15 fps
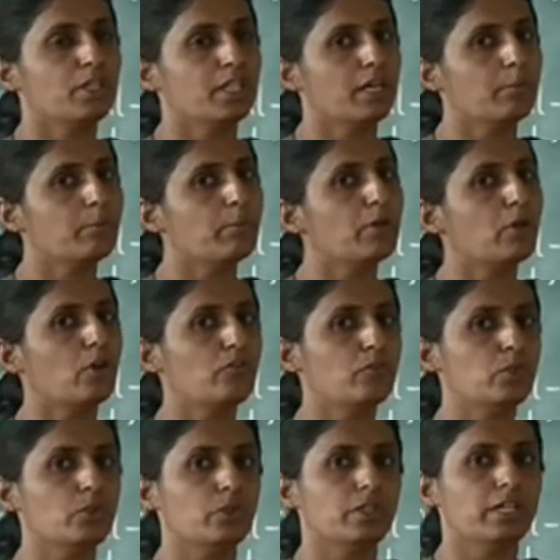number
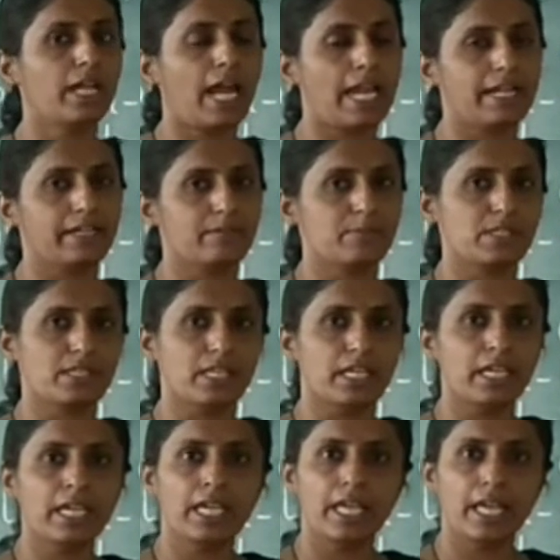of donor atoms
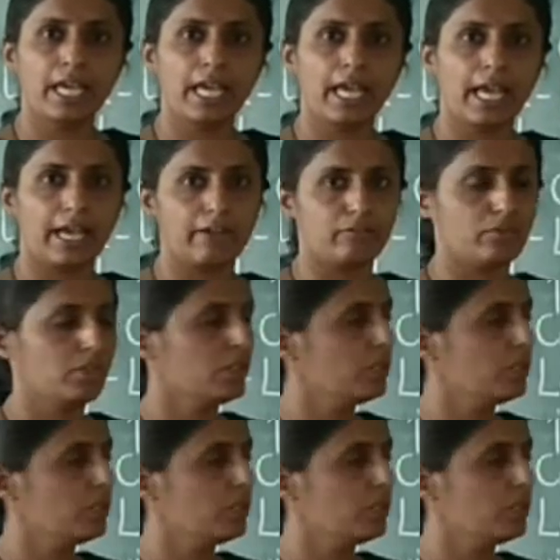they have.